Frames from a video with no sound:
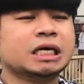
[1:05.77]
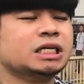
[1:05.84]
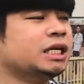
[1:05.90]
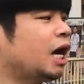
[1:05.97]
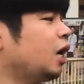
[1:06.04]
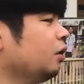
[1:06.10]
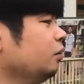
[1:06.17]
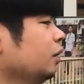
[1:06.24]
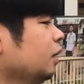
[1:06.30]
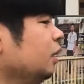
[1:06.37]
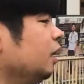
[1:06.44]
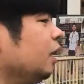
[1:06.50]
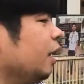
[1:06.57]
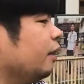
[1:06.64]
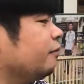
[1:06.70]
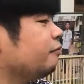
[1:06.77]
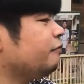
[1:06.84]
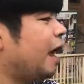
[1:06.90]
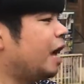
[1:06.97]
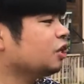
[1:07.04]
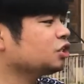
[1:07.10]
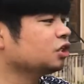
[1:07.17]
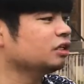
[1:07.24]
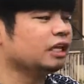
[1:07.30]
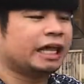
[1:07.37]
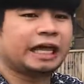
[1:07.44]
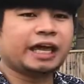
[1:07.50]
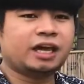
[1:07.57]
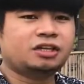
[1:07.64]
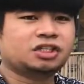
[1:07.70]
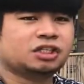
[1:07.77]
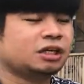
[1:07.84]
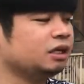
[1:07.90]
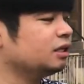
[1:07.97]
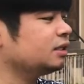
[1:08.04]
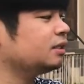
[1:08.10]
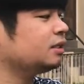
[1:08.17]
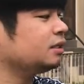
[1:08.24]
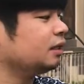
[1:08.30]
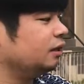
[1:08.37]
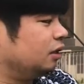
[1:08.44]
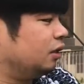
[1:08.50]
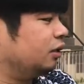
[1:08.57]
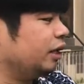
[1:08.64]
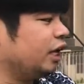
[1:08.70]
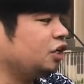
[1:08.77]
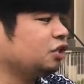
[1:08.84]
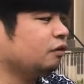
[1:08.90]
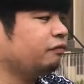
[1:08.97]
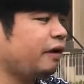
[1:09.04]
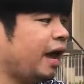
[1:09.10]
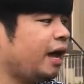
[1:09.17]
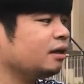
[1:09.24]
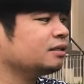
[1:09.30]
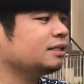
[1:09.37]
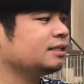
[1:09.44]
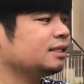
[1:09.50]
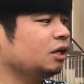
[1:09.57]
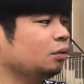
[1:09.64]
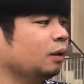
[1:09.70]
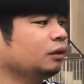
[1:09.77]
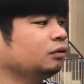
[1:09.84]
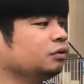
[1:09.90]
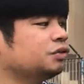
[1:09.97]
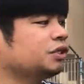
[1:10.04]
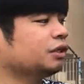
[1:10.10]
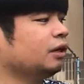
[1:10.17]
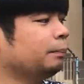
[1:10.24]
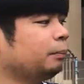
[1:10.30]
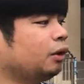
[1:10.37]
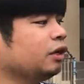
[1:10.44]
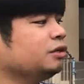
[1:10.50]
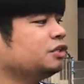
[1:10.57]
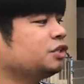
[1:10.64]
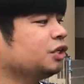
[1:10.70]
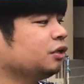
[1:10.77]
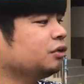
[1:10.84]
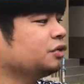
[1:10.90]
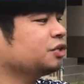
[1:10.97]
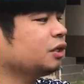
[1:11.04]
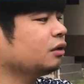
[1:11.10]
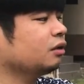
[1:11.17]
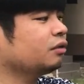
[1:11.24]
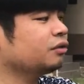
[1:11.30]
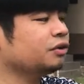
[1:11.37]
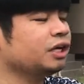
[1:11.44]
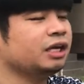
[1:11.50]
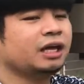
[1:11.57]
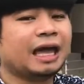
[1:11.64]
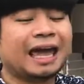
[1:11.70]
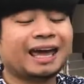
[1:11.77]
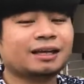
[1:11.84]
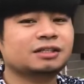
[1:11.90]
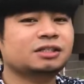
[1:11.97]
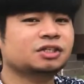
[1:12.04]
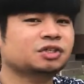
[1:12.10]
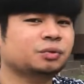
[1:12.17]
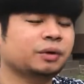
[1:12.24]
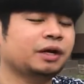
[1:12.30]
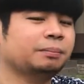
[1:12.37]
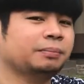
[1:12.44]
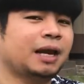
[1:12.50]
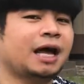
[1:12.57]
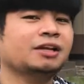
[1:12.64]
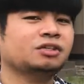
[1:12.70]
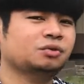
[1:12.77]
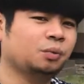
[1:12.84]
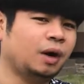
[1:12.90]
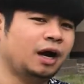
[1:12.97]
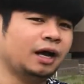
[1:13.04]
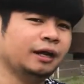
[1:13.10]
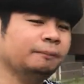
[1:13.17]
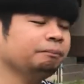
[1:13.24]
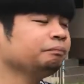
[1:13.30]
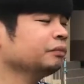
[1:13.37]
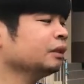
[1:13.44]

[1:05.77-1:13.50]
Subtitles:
Now, function h of x is equal to 0.003 x squared plus 1.